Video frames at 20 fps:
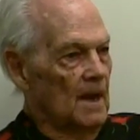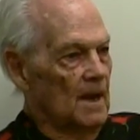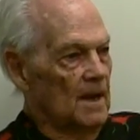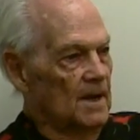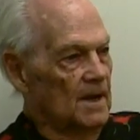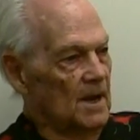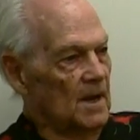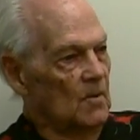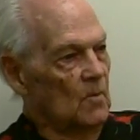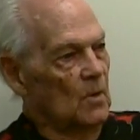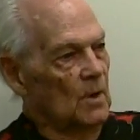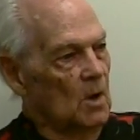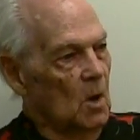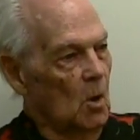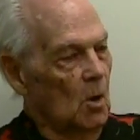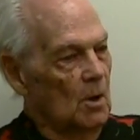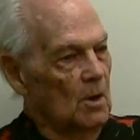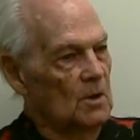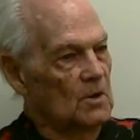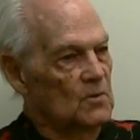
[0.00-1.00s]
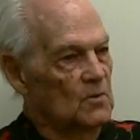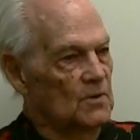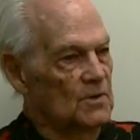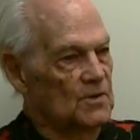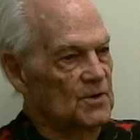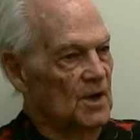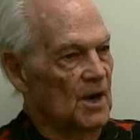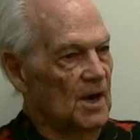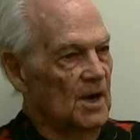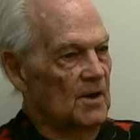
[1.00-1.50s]
And then when orders were
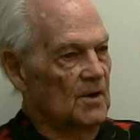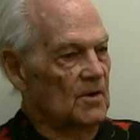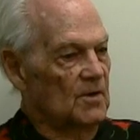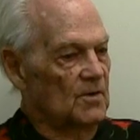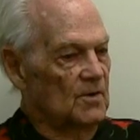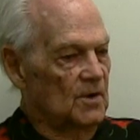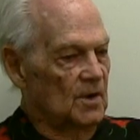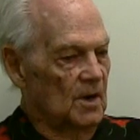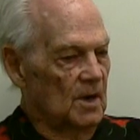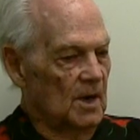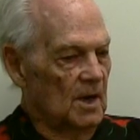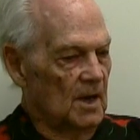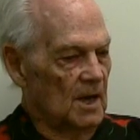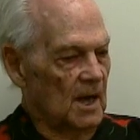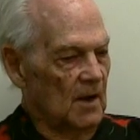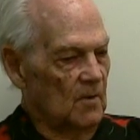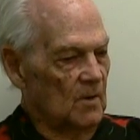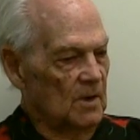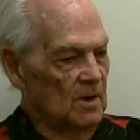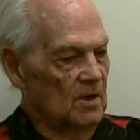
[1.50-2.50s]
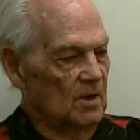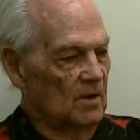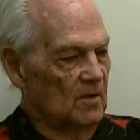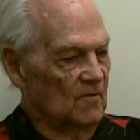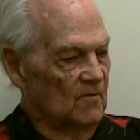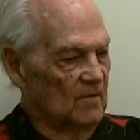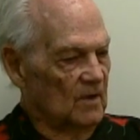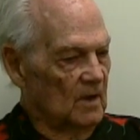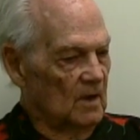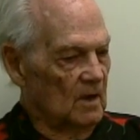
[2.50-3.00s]
changed, they went
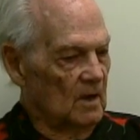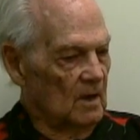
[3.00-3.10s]
to